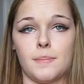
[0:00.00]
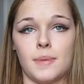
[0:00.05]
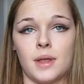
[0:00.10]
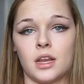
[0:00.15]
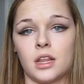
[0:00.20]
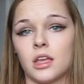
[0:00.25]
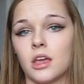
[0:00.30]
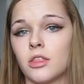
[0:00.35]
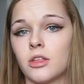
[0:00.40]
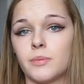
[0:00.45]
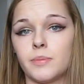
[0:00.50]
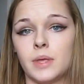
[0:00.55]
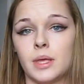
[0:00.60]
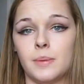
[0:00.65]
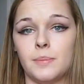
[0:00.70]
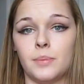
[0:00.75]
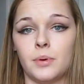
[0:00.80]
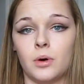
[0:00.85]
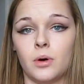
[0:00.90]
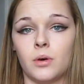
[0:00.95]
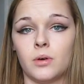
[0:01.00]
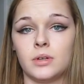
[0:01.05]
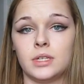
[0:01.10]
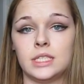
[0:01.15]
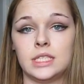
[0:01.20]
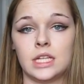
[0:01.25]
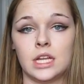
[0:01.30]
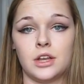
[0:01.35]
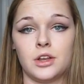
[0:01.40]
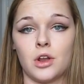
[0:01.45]
many other people
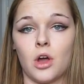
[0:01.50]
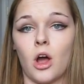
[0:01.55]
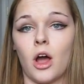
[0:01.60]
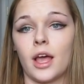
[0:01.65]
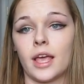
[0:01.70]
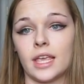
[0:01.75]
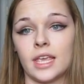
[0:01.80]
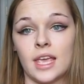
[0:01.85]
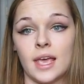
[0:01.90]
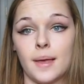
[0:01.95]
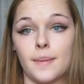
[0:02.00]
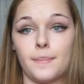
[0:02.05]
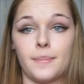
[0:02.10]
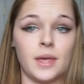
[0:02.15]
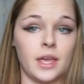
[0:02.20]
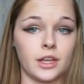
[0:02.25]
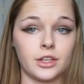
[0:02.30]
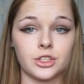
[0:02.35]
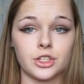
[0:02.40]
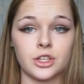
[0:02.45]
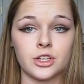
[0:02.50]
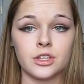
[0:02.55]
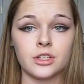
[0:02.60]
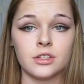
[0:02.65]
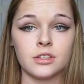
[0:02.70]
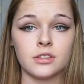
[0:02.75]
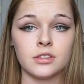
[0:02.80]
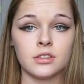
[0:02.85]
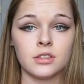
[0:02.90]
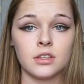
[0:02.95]
did not get
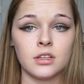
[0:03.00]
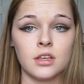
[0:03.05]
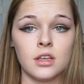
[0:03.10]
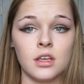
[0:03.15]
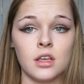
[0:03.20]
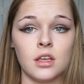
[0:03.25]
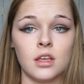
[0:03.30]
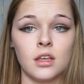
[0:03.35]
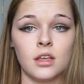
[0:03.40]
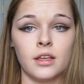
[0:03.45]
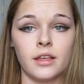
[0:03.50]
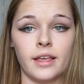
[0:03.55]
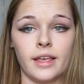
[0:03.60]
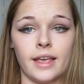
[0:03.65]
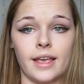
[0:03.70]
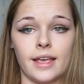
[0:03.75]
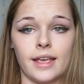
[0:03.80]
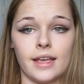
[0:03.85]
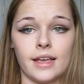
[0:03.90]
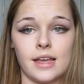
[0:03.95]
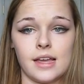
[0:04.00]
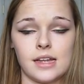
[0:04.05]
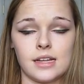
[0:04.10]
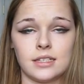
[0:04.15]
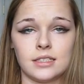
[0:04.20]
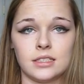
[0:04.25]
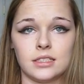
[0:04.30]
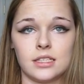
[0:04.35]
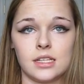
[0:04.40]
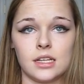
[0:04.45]
pictures,
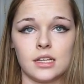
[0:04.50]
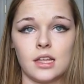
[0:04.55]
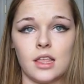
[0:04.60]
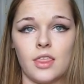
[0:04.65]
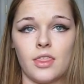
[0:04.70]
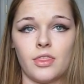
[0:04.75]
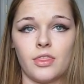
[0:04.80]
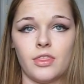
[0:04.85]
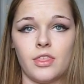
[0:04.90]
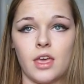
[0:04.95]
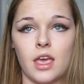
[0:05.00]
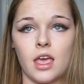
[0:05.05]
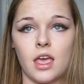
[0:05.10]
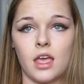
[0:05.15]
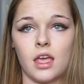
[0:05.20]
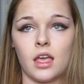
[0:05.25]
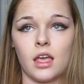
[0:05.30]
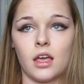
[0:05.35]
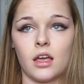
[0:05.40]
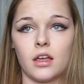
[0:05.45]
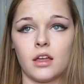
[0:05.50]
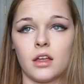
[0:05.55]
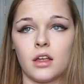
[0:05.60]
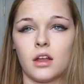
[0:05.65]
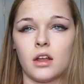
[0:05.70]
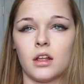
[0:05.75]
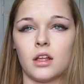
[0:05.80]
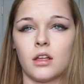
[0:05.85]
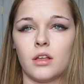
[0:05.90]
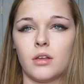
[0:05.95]
and they
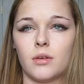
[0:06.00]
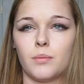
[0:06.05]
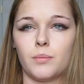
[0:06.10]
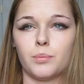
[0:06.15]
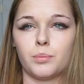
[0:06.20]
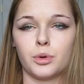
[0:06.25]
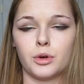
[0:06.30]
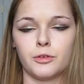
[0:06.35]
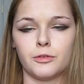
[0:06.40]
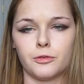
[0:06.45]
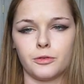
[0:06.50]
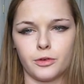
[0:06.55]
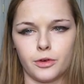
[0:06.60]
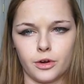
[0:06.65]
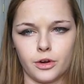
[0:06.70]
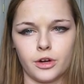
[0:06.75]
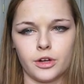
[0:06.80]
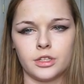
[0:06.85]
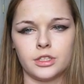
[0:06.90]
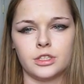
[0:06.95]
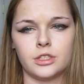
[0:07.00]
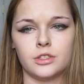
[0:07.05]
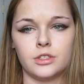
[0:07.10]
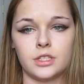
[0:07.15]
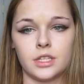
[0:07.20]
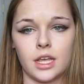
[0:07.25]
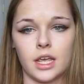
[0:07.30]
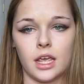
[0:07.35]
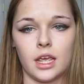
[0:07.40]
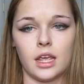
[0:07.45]
preferred to
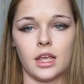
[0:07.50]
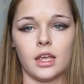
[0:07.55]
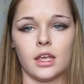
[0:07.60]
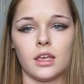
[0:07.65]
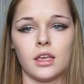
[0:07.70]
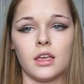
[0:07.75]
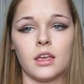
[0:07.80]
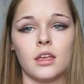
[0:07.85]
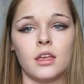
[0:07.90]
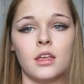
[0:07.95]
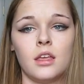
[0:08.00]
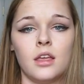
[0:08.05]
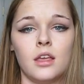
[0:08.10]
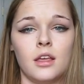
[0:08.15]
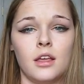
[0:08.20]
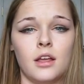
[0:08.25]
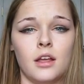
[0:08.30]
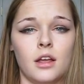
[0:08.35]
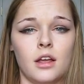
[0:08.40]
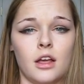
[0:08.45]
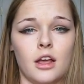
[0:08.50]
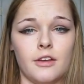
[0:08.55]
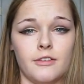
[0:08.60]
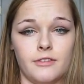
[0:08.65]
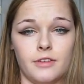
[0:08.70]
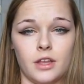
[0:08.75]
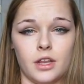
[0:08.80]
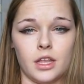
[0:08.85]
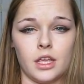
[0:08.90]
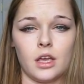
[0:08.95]
take a
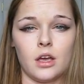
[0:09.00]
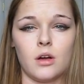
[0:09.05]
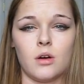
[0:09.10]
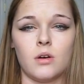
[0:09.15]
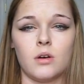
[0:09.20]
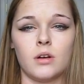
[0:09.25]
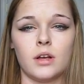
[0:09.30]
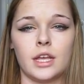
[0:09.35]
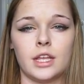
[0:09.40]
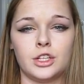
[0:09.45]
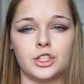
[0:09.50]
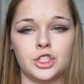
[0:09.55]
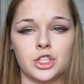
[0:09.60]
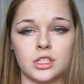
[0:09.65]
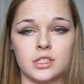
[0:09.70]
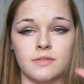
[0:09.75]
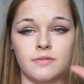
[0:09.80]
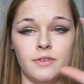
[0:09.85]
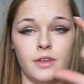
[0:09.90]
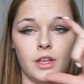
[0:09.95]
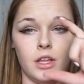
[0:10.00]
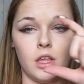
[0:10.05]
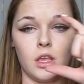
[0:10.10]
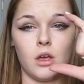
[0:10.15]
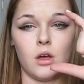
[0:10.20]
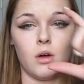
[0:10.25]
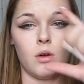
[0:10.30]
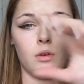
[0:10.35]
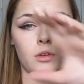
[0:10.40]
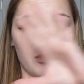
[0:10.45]
video and just
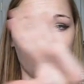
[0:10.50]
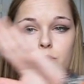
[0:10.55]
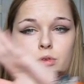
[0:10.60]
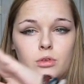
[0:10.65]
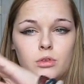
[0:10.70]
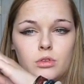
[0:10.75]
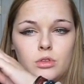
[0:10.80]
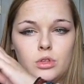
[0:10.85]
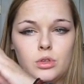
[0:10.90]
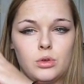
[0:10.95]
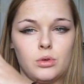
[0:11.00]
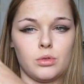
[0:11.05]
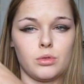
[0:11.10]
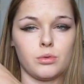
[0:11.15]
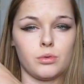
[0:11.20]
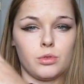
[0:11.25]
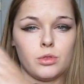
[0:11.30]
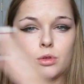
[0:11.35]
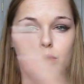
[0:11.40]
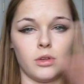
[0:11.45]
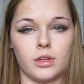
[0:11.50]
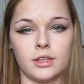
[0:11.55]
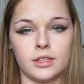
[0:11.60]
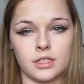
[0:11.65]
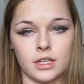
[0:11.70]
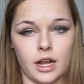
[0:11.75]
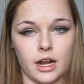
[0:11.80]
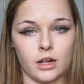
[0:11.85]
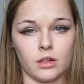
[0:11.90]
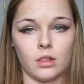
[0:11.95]
video you through the
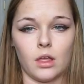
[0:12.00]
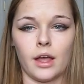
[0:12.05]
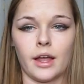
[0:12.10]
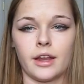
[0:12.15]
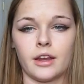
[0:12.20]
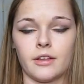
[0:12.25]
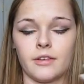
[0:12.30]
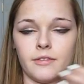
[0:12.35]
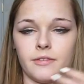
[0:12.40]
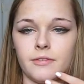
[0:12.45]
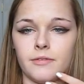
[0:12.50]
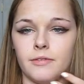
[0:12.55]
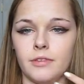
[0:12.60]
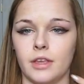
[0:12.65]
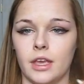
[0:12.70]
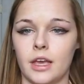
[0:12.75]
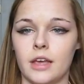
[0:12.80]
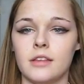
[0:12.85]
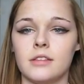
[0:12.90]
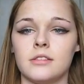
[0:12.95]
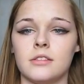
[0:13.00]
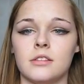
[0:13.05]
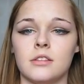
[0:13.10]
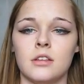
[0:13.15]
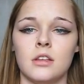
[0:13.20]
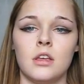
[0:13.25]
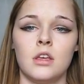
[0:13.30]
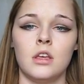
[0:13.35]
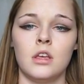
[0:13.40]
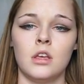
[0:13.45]
entire line of guests.
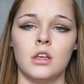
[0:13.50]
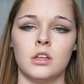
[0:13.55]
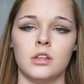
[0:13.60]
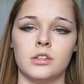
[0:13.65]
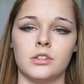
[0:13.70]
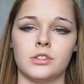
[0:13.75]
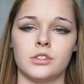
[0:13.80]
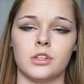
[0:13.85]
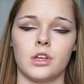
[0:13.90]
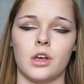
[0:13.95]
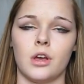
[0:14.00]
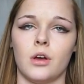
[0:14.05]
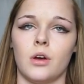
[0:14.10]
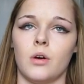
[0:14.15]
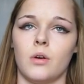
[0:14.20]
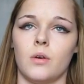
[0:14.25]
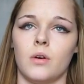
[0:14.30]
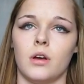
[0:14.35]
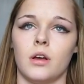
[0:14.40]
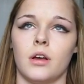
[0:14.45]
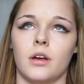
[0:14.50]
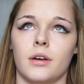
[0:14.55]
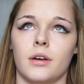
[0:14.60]
So